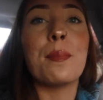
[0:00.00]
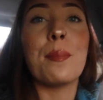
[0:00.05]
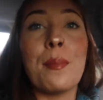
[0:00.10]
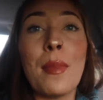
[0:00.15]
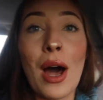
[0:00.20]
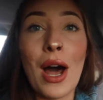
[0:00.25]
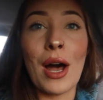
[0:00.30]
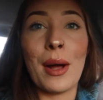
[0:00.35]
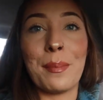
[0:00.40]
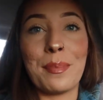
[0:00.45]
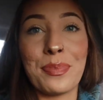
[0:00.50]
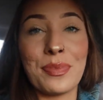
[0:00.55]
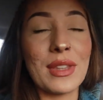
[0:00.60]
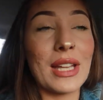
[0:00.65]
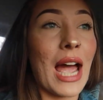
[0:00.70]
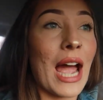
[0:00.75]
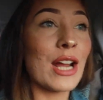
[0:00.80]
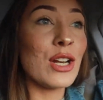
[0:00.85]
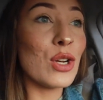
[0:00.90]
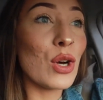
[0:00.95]

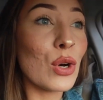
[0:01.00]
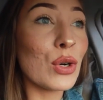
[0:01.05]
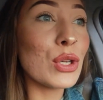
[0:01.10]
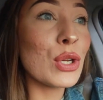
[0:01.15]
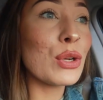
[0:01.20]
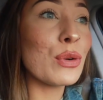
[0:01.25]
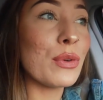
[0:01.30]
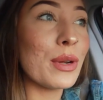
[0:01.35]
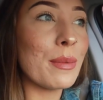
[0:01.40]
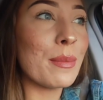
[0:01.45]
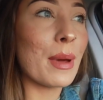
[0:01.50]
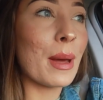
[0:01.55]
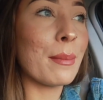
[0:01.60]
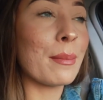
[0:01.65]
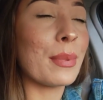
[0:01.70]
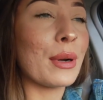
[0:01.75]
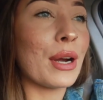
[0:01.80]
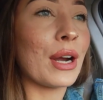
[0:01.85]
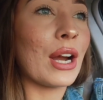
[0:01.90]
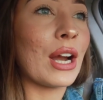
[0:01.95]
mom, I know you
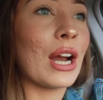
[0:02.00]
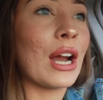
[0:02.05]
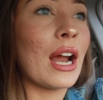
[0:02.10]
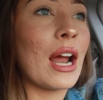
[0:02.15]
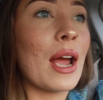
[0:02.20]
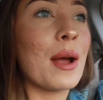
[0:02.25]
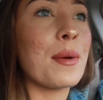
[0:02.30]
remember